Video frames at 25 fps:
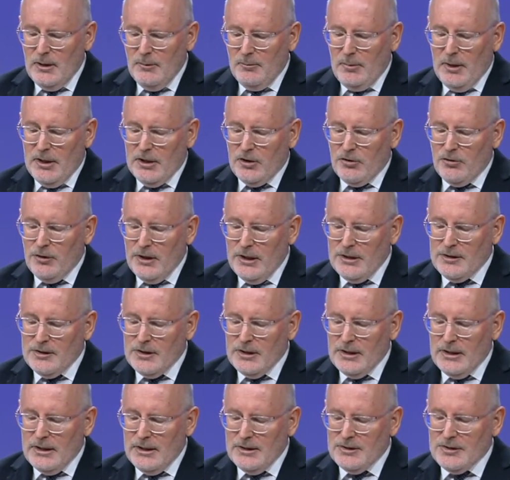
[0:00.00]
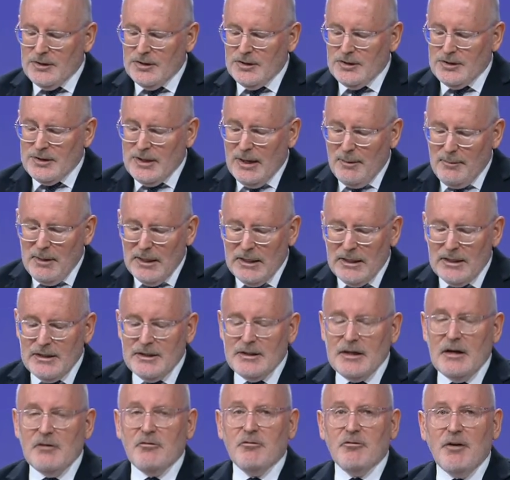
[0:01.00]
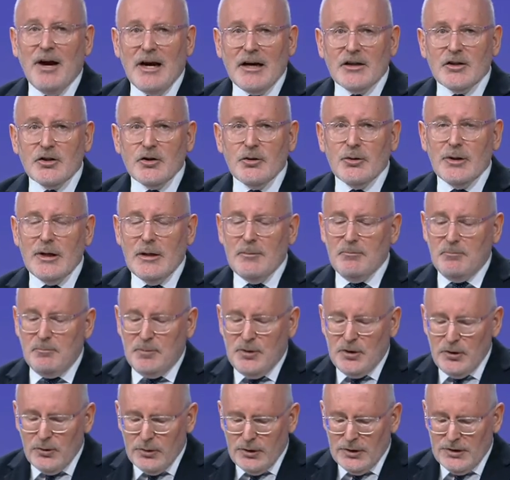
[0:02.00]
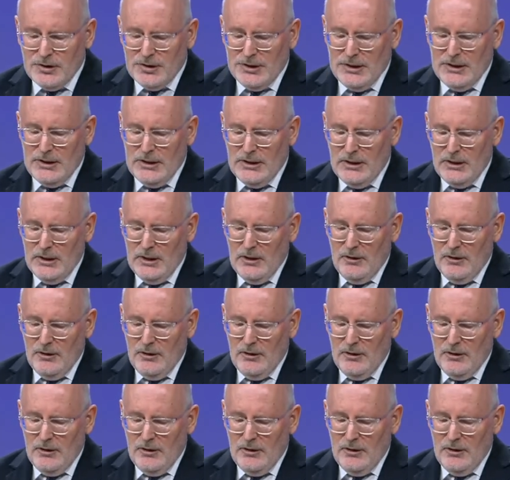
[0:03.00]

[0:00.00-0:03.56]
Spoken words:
by creating a systemic de facto impunity